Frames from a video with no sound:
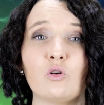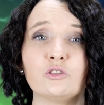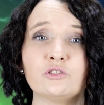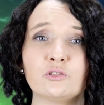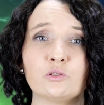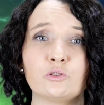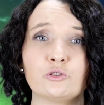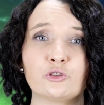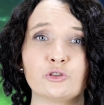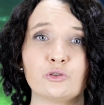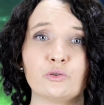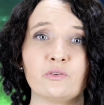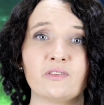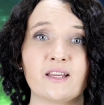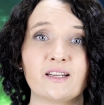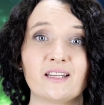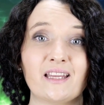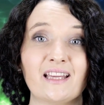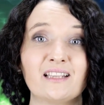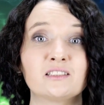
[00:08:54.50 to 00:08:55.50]
also true
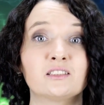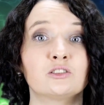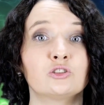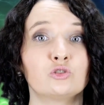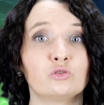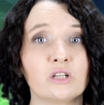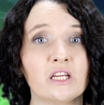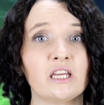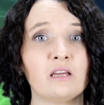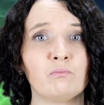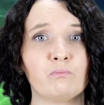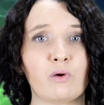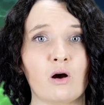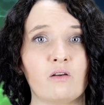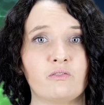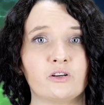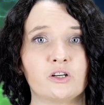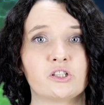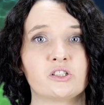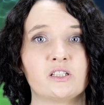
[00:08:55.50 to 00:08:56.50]
that extreme
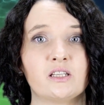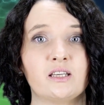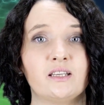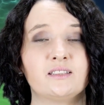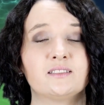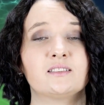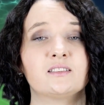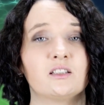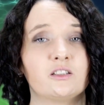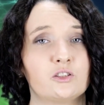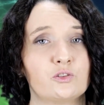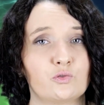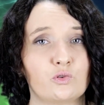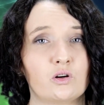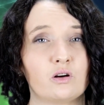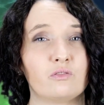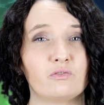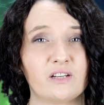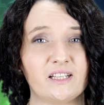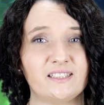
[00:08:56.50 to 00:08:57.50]
poverty is such
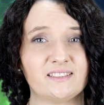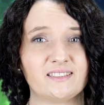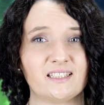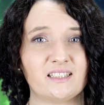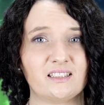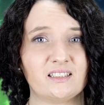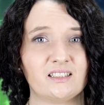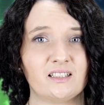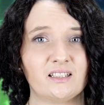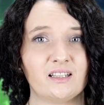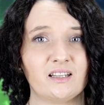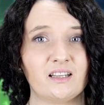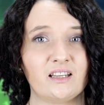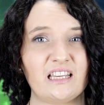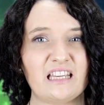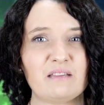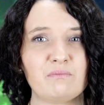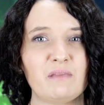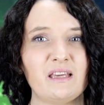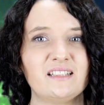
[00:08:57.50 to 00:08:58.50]
for a reason.
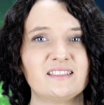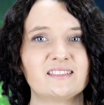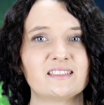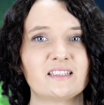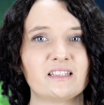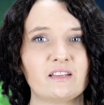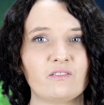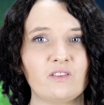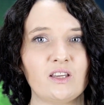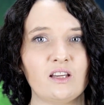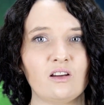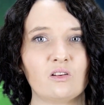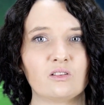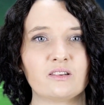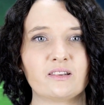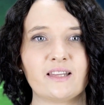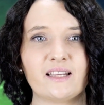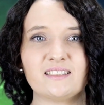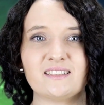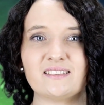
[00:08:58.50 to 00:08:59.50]
It means living
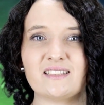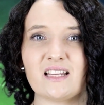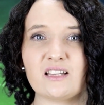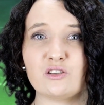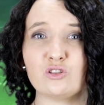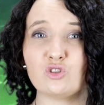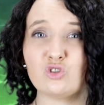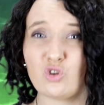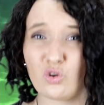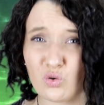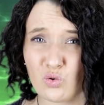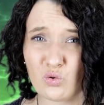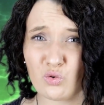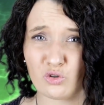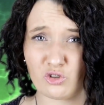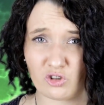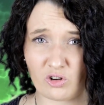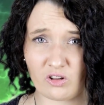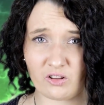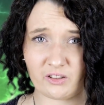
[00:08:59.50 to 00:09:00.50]
on less than
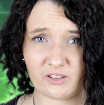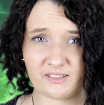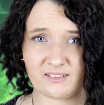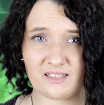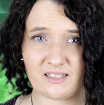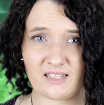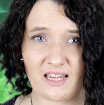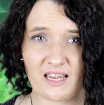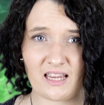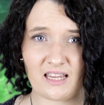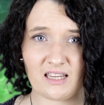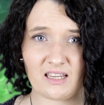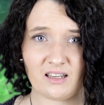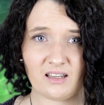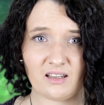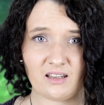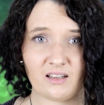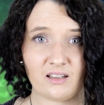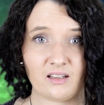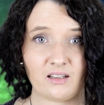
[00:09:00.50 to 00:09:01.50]
$2 a
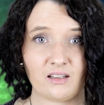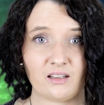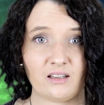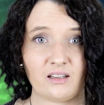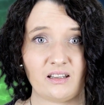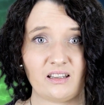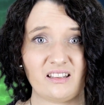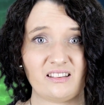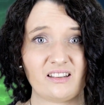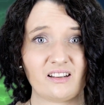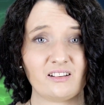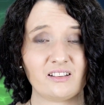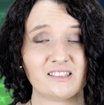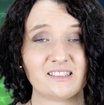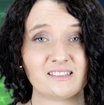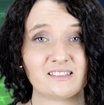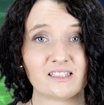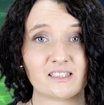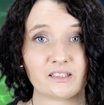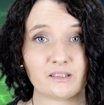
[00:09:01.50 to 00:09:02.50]
day. And there are
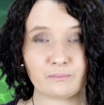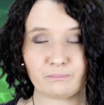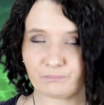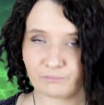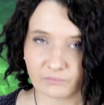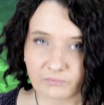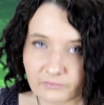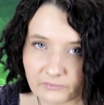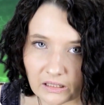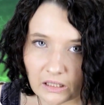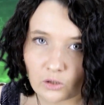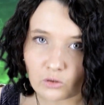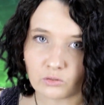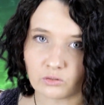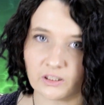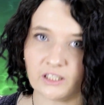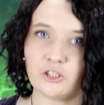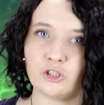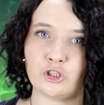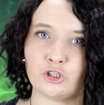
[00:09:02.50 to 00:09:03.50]
still
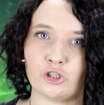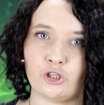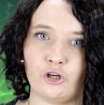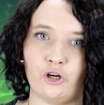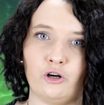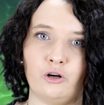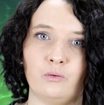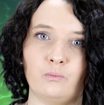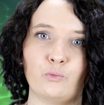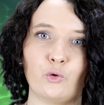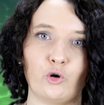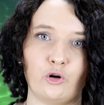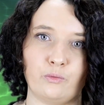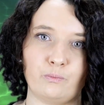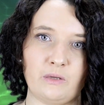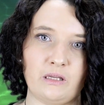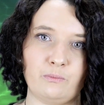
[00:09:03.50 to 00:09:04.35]
richer poor